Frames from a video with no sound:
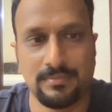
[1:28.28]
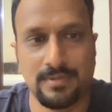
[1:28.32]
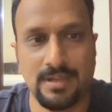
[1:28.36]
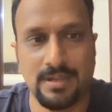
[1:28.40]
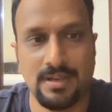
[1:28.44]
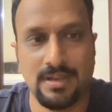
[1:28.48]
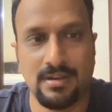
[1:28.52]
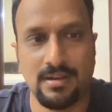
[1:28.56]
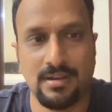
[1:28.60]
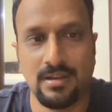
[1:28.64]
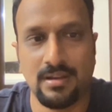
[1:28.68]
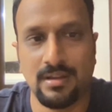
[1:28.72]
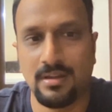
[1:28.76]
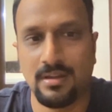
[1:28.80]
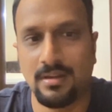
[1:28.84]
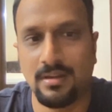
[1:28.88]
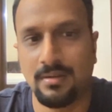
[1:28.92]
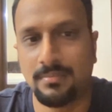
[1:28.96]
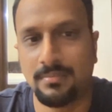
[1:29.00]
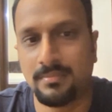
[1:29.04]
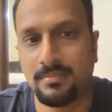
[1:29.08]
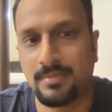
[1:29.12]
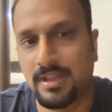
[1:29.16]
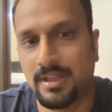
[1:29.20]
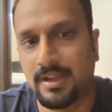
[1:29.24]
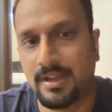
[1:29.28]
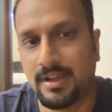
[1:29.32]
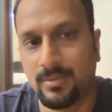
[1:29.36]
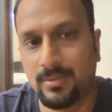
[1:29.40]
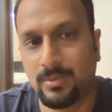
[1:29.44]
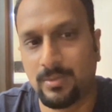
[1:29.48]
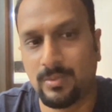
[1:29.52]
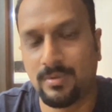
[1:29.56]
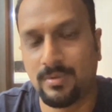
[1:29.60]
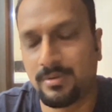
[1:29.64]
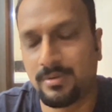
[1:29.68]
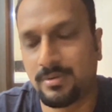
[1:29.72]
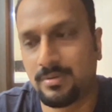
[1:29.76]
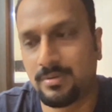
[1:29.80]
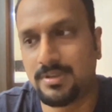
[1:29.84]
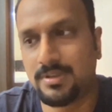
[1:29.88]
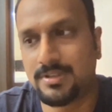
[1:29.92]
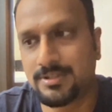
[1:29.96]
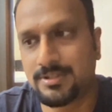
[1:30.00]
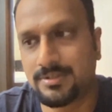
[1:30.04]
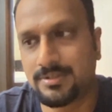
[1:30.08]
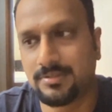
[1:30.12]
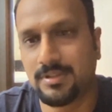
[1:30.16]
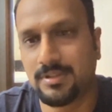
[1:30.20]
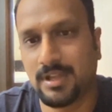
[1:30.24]
Well, my role
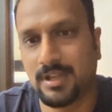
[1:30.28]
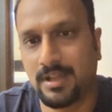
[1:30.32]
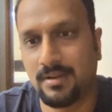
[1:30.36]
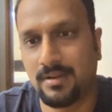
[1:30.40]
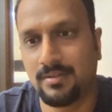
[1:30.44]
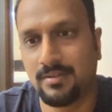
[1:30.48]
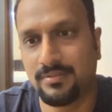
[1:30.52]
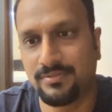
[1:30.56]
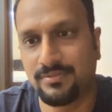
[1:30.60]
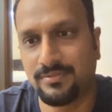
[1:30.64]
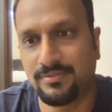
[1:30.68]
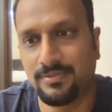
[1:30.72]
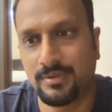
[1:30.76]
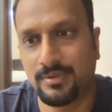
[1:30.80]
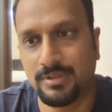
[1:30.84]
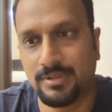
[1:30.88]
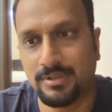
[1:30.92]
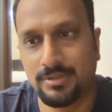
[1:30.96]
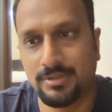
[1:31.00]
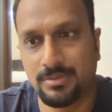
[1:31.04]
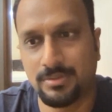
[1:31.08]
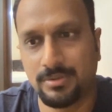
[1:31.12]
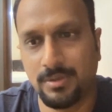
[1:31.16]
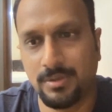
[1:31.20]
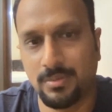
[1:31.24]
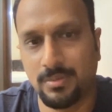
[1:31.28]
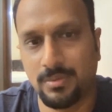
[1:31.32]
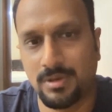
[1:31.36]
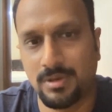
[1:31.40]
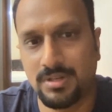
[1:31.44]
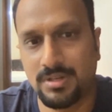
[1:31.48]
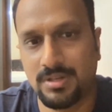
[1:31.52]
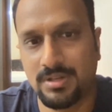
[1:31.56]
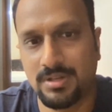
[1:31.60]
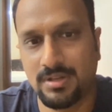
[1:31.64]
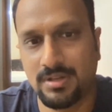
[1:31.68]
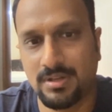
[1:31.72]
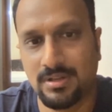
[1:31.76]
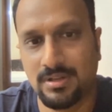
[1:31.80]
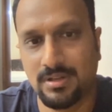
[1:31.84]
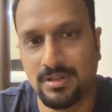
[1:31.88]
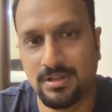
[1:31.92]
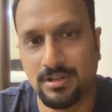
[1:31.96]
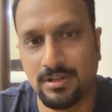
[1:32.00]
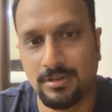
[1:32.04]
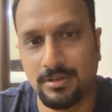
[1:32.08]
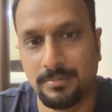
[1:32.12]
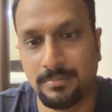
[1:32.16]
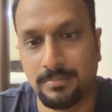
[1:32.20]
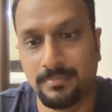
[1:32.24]
is to take care of all the 2D work
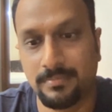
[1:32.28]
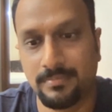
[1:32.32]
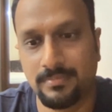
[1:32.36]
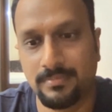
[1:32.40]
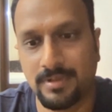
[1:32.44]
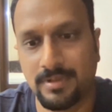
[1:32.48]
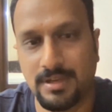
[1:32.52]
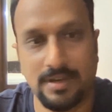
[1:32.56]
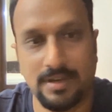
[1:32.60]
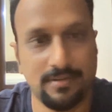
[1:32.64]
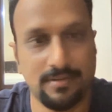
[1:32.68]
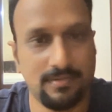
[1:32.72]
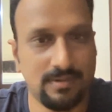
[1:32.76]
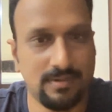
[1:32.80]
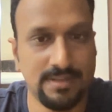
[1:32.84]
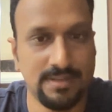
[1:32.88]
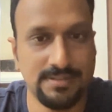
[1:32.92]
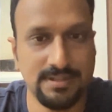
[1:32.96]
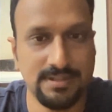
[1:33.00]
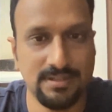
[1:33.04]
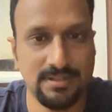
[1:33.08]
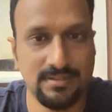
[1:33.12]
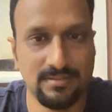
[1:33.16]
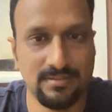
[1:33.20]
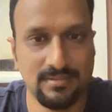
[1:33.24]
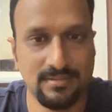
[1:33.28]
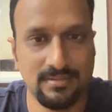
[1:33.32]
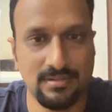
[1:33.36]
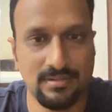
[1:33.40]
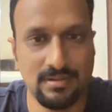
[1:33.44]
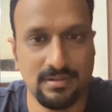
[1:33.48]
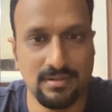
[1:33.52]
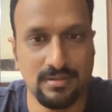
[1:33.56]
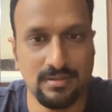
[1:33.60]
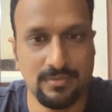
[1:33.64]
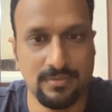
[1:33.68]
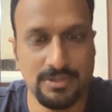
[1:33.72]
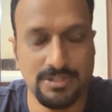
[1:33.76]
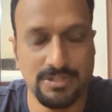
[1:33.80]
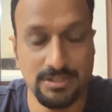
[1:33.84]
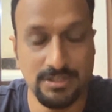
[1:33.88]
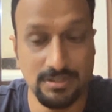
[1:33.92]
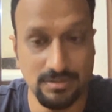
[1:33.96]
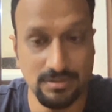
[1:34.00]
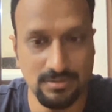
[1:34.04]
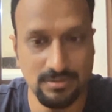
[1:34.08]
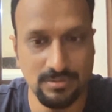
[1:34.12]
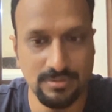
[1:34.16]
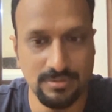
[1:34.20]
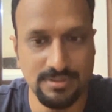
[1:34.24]
in advertising, which
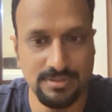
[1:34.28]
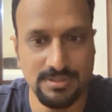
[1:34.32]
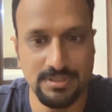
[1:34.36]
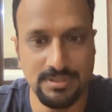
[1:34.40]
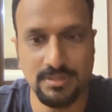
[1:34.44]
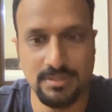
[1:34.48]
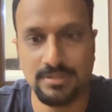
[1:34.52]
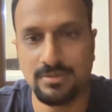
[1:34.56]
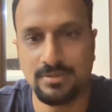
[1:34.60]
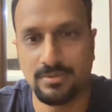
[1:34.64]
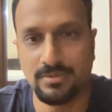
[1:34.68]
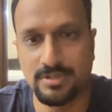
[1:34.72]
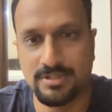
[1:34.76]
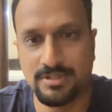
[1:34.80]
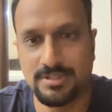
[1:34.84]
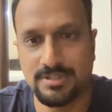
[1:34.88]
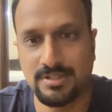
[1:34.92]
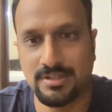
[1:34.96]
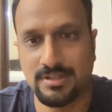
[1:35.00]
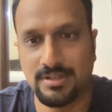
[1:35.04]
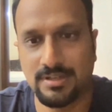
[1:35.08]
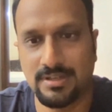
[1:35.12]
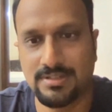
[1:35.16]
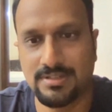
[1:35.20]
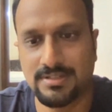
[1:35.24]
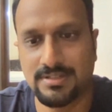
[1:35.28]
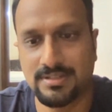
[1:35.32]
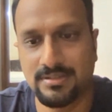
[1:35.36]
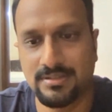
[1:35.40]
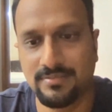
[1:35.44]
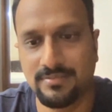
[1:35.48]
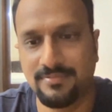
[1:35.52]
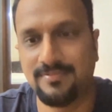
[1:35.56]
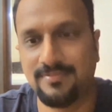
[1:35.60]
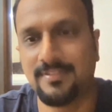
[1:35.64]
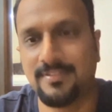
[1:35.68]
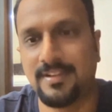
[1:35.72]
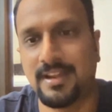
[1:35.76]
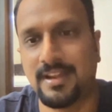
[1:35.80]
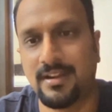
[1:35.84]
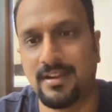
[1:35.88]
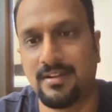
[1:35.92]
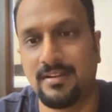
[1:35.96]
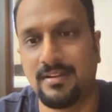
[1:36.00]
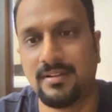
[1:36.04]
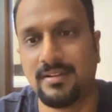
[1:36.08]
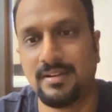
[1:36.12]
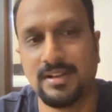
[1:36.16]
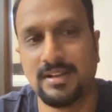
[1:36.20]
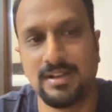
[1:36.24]
includes 2D generalist,
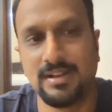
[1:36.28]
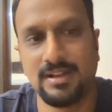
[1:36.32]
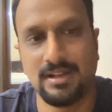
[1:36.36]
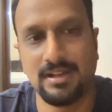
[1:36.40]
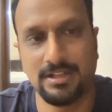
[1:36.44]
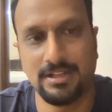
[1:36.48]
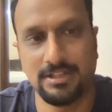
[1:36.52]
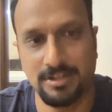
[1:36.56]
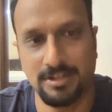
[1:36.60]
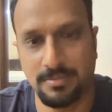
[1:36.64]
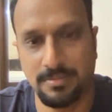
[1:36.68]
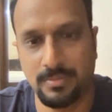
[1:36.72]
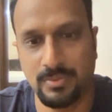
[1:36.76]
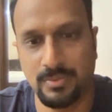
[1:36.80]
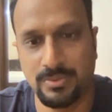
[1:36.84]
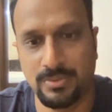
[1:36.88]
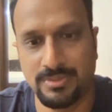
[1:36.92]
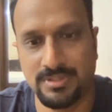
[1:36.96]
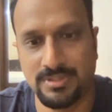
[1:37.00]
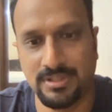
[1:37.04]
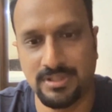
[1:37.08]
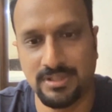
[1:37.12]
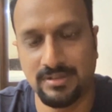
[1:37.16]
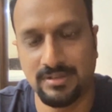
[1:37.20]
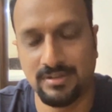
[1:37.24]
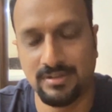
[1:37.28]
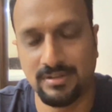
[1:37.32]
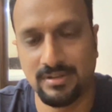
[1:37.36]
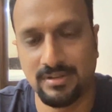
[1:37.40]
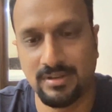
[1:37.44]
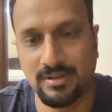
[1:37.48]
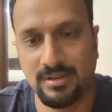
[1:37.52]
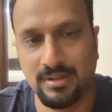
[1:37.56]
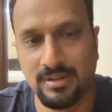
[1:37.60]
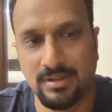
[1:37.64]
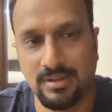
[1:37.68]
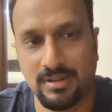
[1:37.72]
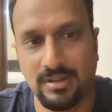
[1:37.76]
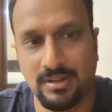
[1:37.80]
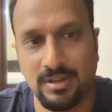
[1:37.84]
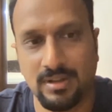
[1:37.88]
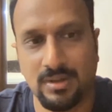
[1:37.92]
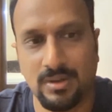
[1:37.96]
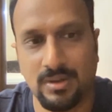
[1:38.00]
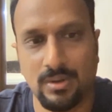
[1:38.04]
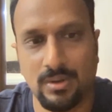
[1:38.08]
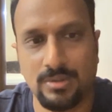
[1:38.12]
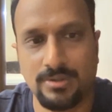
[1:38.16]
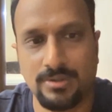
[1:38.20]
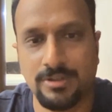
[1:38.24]
flare, and composting.
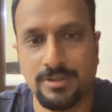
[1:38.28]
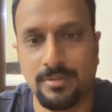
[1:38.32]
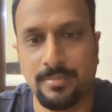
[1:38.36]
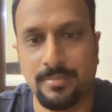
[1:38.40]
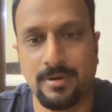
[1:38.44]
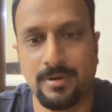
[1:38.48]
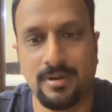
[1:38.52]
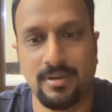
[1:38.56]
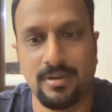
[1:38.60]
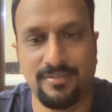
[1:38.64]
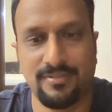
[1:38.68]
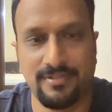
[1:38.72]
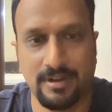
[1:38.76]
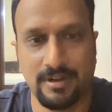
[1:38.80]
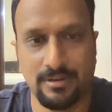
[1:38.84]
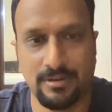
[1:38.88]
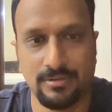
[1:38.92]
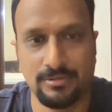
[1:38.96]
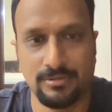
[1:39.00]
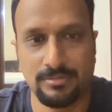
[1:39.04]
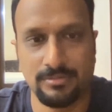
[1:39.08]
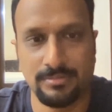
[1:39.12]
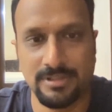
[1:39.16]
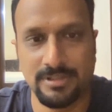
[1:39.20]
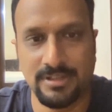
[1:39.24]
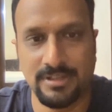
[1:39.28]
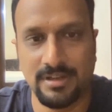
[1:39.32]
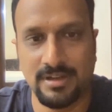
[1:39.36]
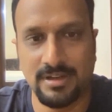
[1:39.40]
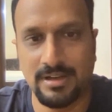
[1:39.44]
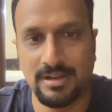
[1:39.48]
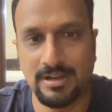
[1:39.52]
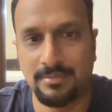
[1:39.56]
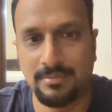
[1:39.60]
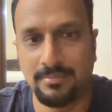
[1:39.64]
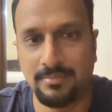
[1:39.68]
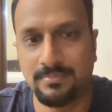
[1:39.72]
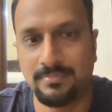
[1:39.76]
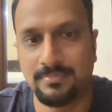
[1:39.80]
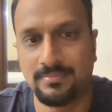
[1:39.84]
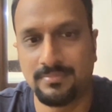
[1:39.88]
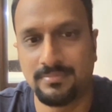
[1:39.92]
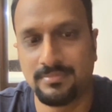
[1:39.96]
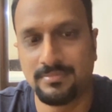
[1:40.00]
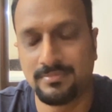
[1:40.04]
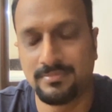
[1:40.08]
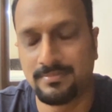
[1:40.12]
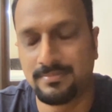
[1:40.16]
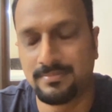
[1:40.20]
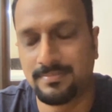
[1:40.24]
Also a part of recruitment and
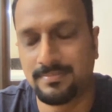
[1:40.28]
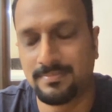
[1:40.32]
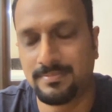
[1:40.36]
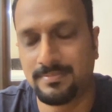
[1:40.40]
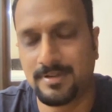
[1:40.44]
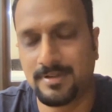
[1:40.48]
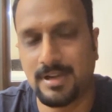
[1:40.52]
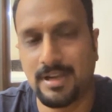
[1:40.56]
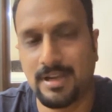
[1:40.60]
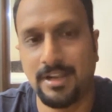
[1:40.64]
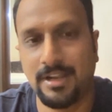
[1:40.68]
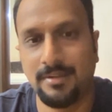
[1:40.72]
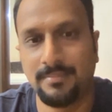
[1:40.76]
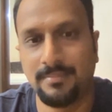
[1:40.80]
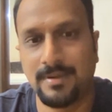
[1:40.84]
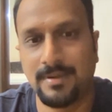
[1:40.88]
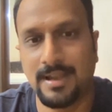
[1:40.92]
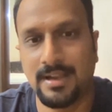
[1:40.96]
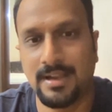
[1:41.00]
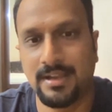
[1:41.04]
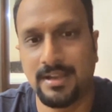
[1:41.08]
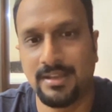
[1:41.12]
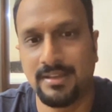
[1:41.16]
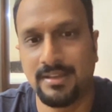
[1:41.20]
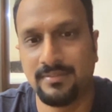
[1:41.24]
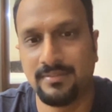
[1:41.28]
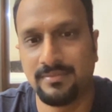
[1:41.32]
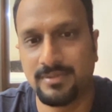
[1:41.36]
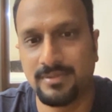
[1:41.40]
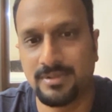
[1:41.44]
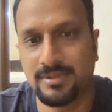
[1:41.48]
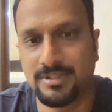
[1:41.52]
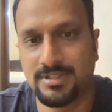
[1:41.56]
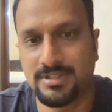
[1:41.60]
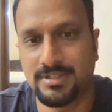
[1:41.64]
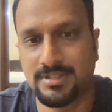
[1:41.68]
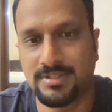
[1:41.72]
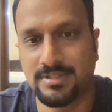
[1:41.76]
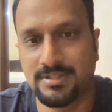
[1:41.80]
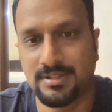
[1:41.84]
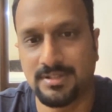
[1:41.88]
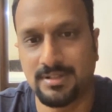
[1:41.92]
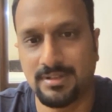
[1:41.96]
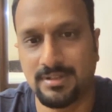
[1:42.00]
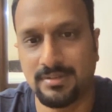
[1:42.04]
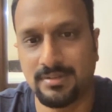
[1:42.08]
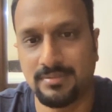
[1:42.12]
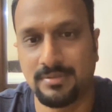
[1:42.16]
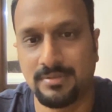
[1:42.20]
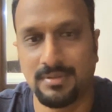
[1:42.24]
training planning, which is
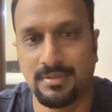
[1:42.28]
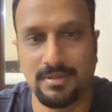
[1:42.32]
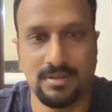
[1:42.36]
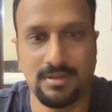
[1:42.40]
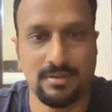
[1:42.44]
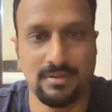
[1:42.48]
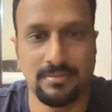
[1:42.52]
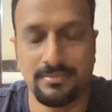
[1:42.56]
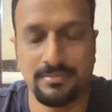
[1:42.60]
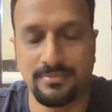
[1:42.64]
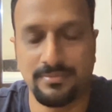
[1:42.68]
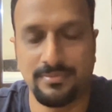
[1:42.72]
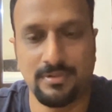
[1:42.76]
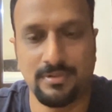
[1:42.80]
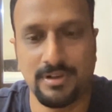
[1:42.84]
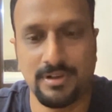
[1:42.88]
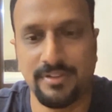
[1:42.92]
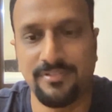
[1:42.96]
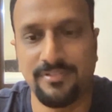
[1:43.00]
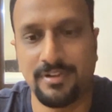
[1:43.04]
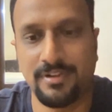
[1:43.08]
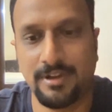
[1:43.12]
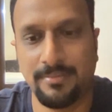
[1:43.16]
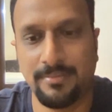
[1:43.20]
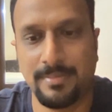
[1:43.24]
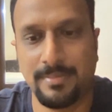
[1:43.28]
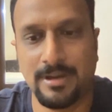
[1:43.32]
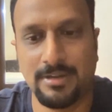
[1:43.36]
for different